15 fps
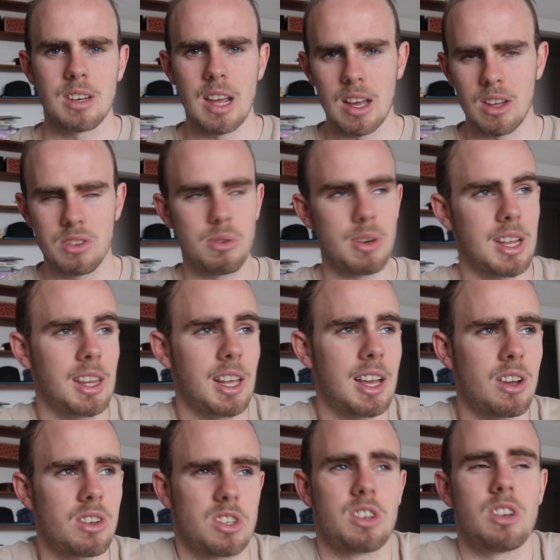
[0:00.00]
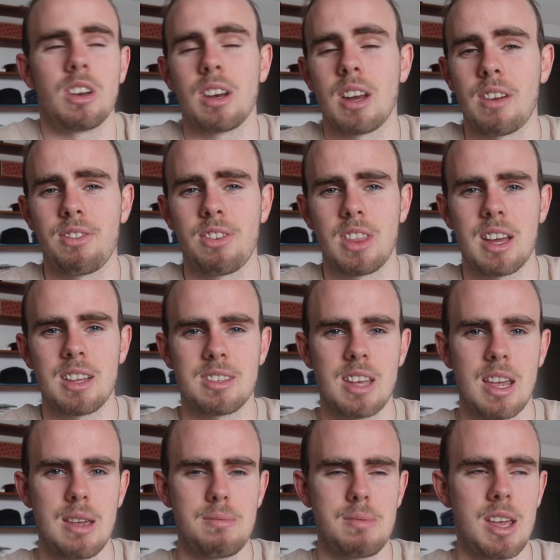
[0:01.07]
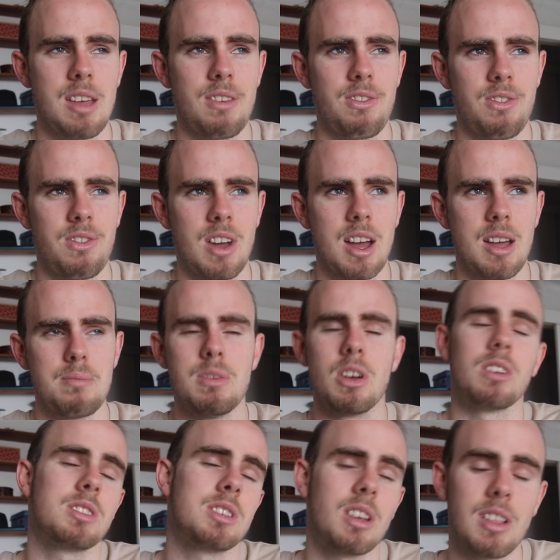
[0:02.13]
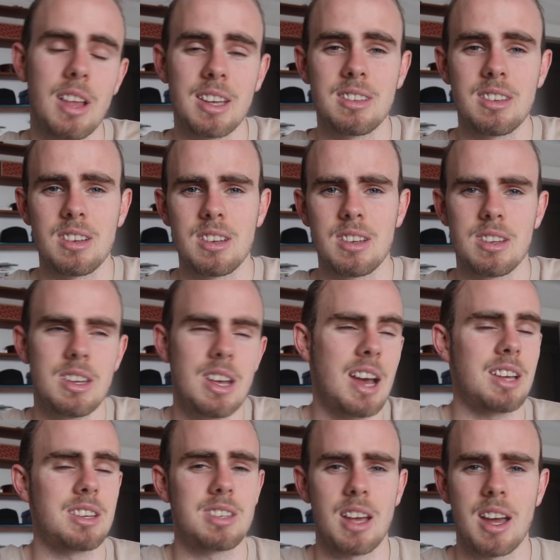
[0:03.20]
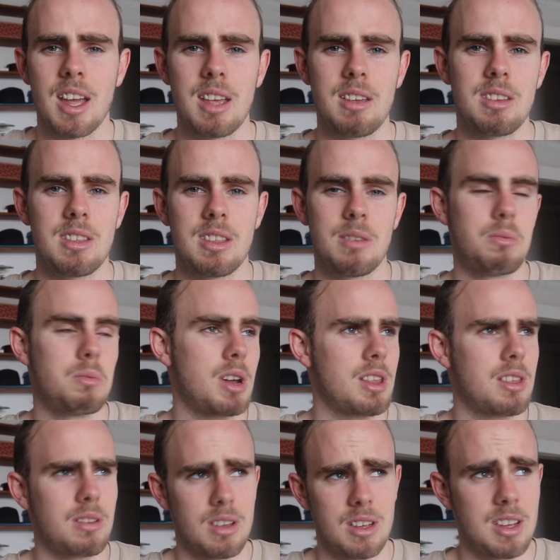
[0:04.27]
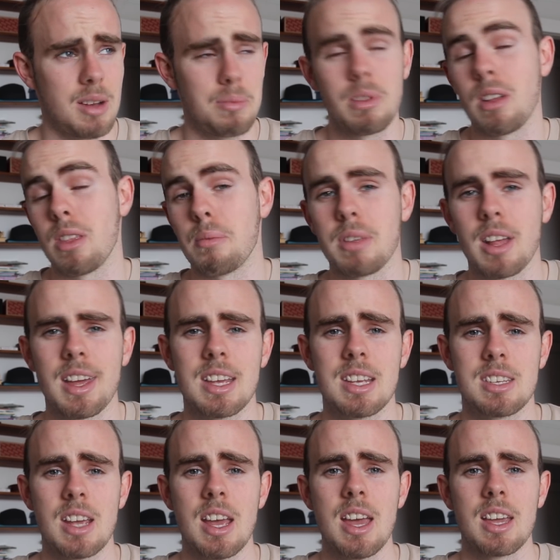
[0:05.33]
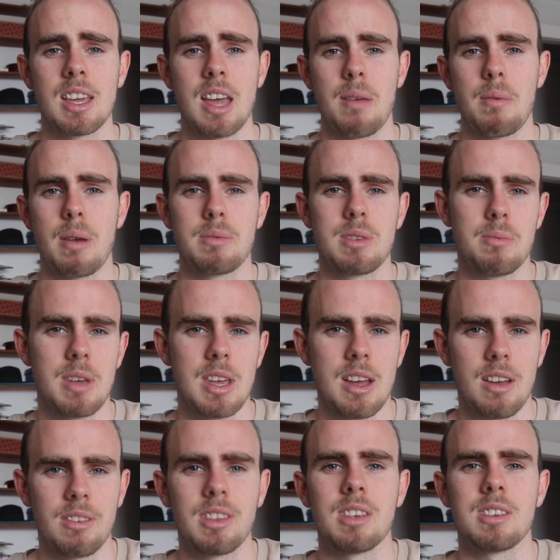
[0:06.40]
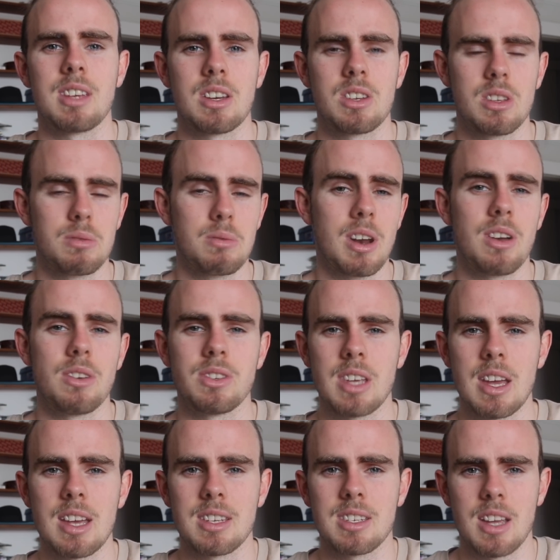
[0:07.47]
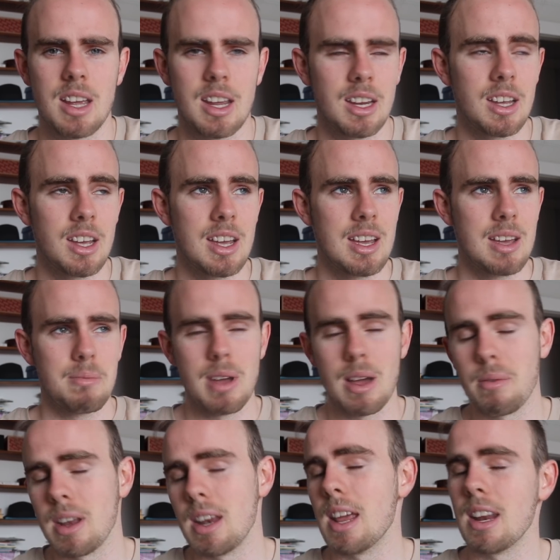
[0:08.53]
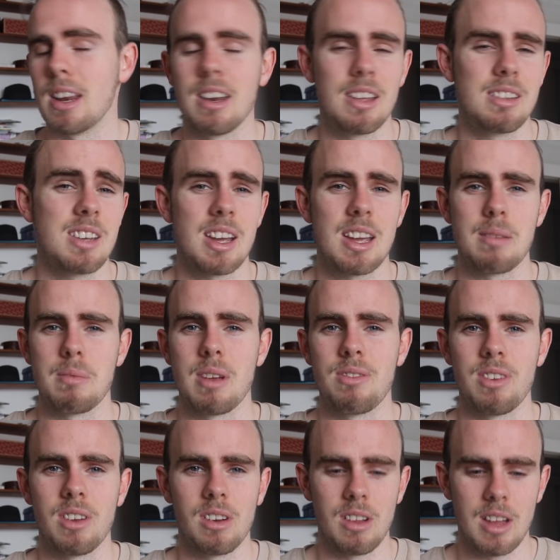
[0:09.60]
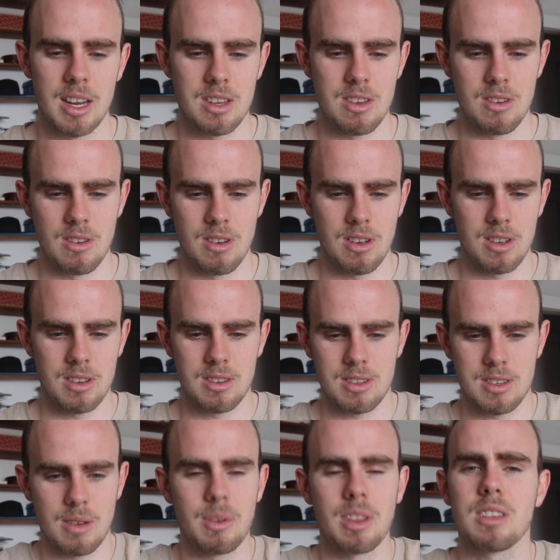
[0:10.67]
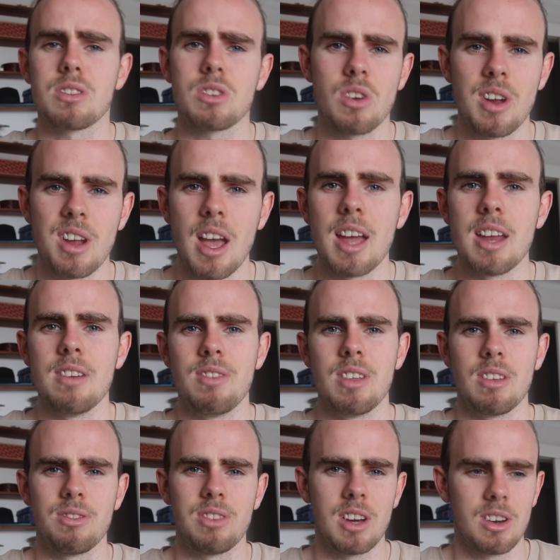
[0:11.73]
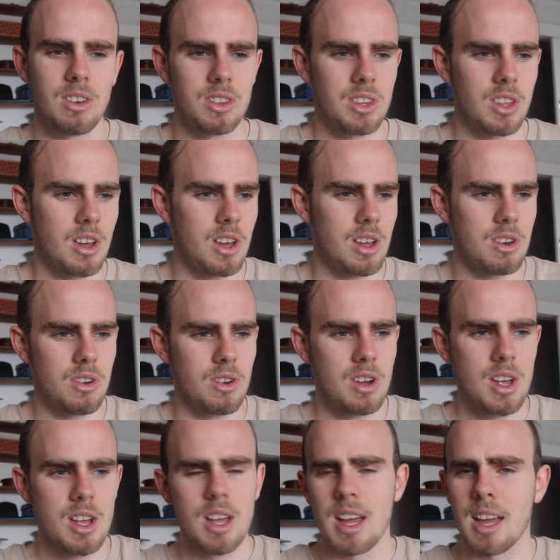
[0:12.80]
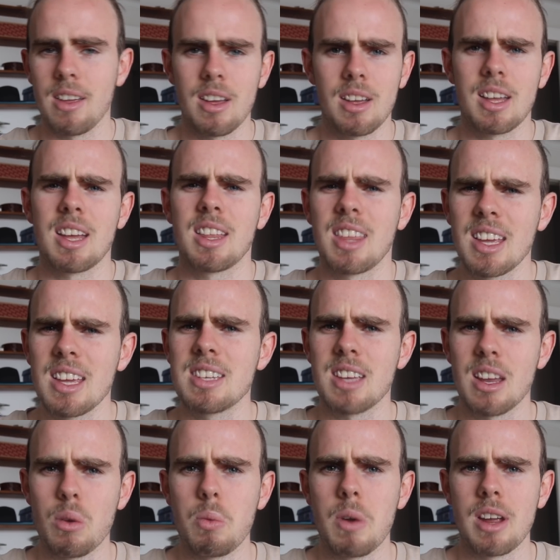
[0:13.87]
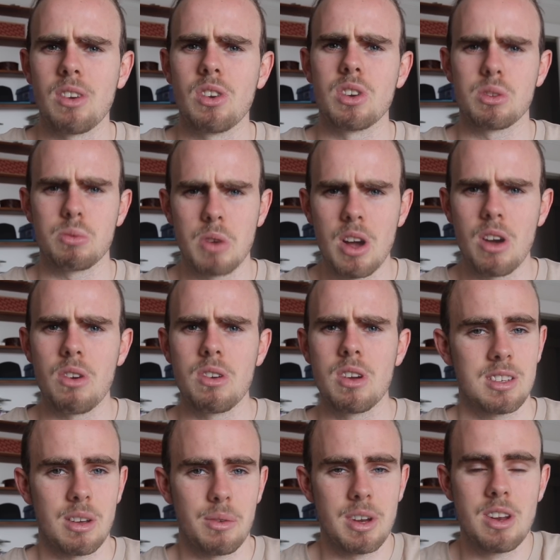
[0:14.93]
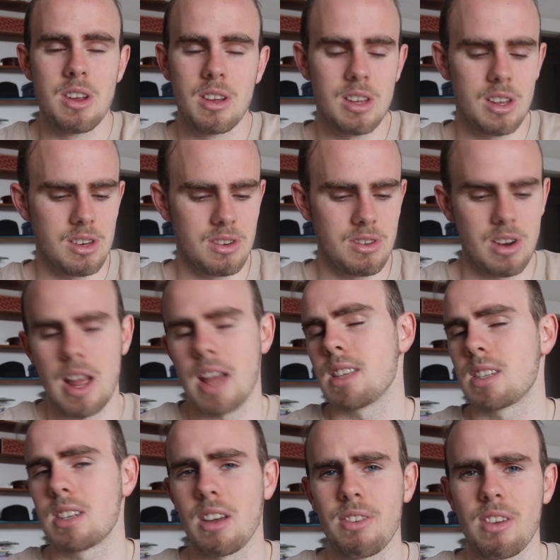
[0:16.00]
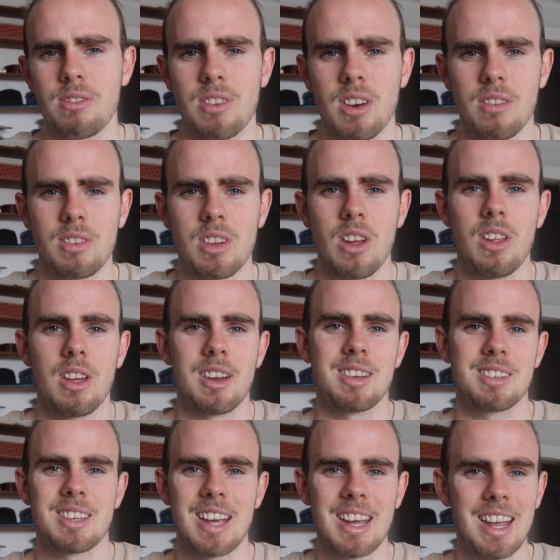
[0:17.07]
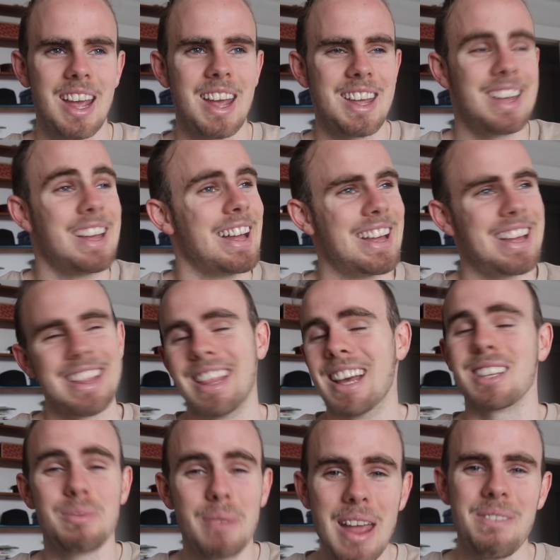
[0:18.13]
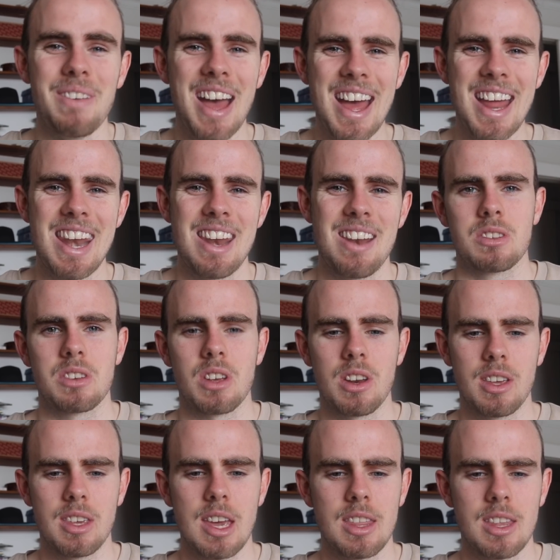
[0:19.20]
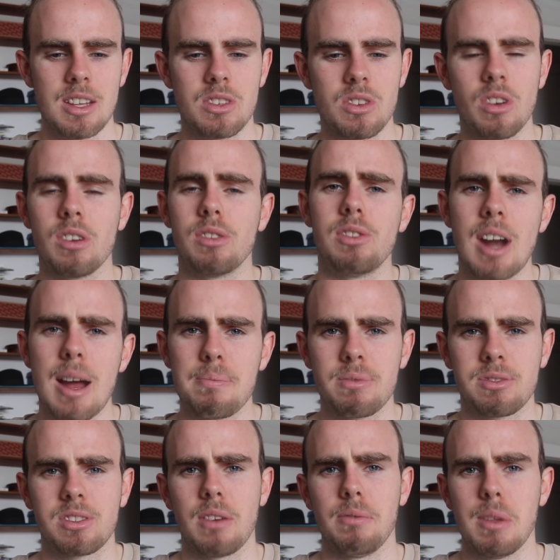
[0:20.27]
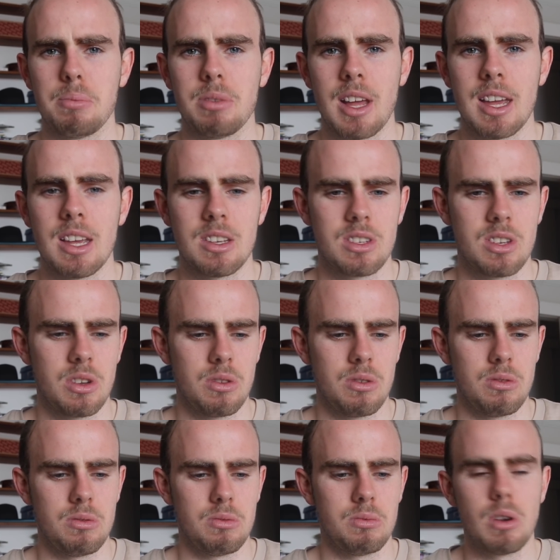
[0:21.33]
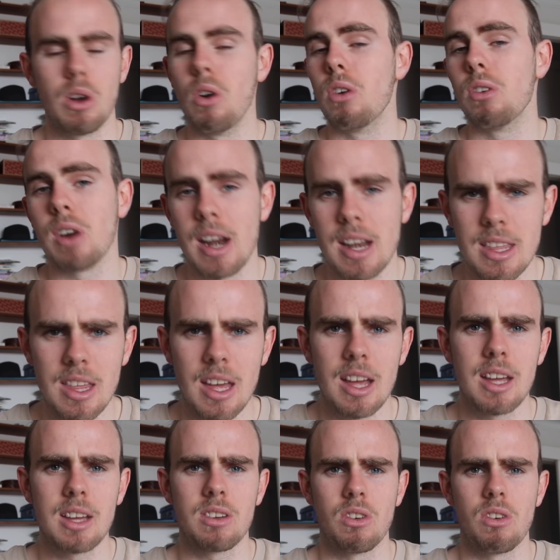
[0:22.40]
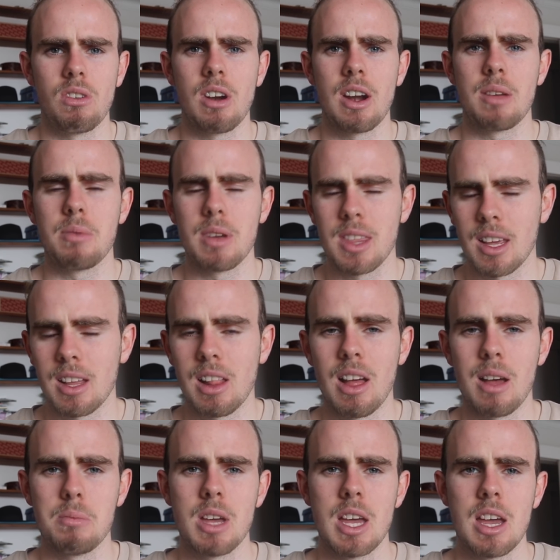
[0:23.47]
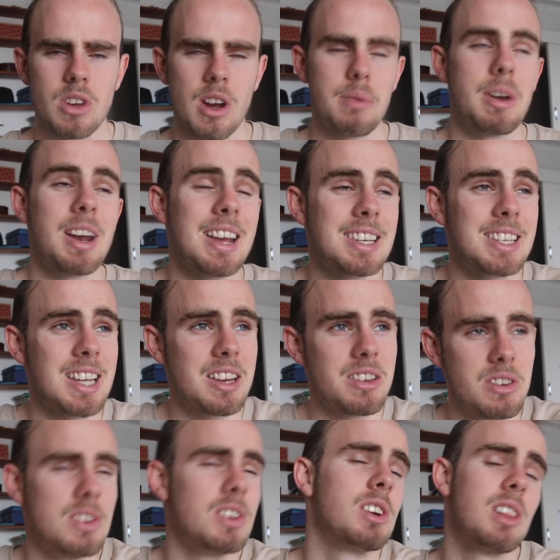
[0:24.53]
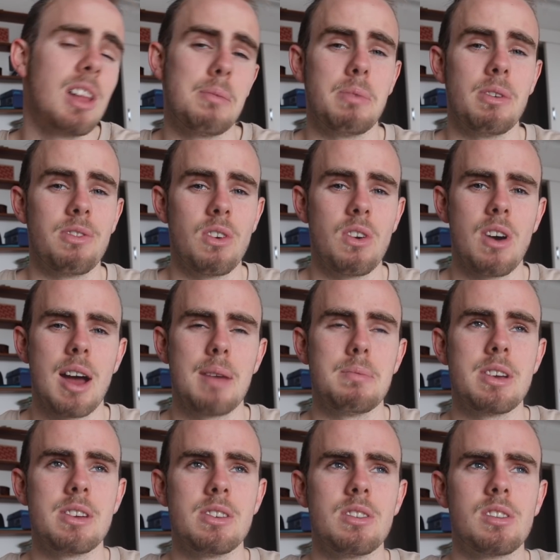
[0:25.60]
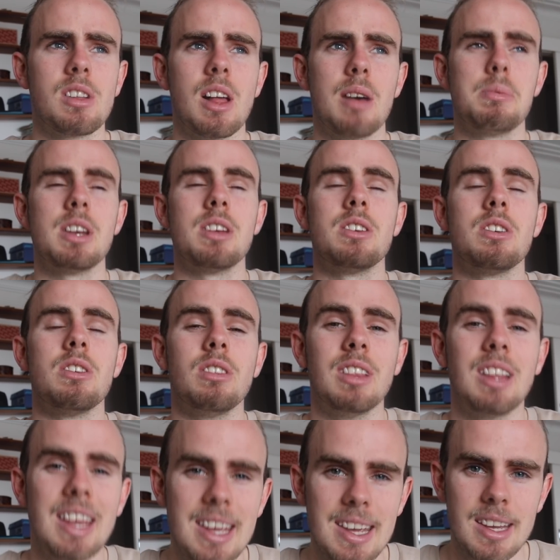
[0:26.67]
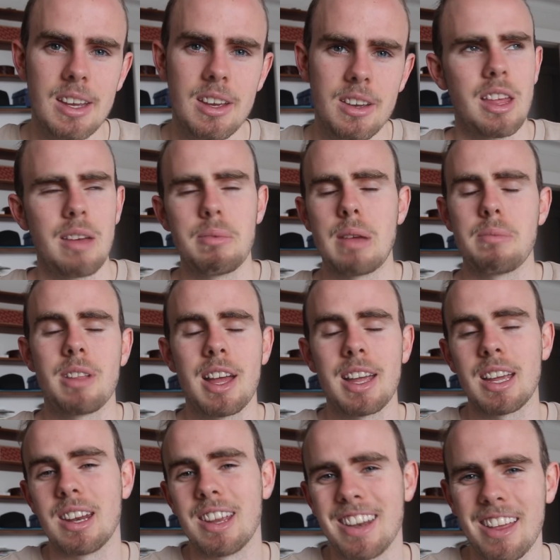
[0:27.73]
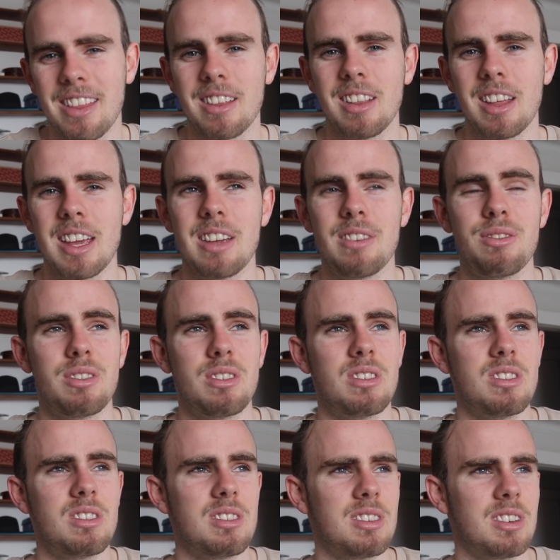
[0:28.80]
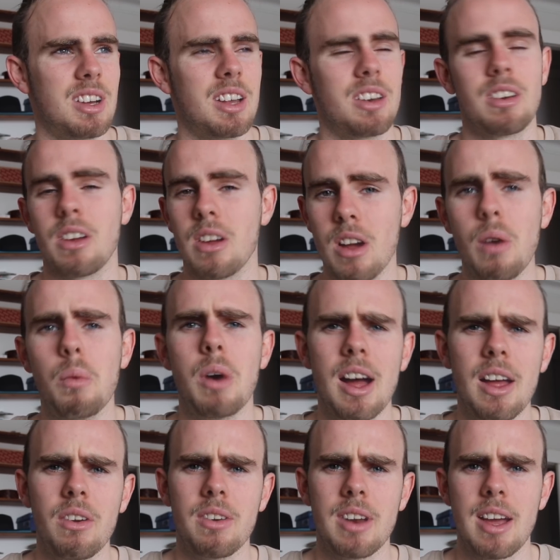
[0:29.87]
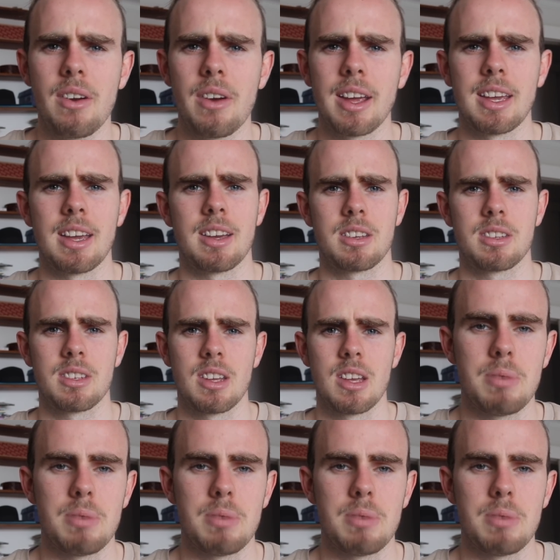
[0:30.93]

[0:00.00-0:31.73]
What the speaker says: Now, do I think I was good enough for that team if I'm not selected? Yes. A couple of the players came up to me after the sessions when I was there saying, man, we need an attacking midfielder like you, someone that's creative in the final third, or I think he said a winger as well. Someone who can create stuff in front of goal. And I was like, hey, that's me, man. So to get that sort of rap from the players who were already there, already with the club. Sorry, when I said new club before, I mean new club in a new league. They've been playing in another league for, I don't know, a while now, I guess.